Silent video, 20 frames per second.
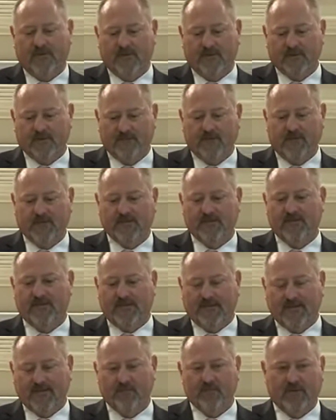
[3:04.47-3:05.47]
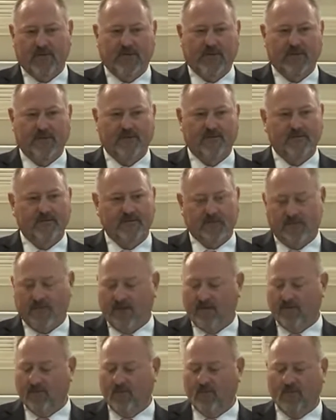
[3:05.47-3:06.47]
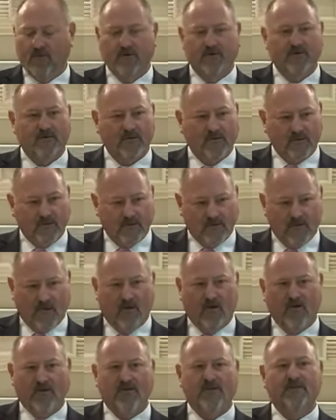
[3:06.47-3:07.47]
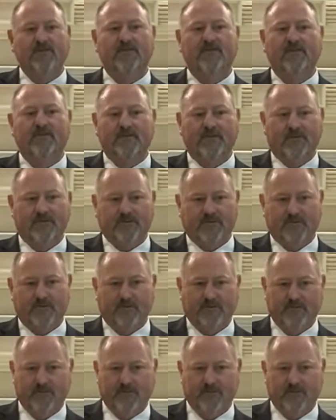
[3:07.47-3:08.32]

this budget in a plan to pay for it on into the future.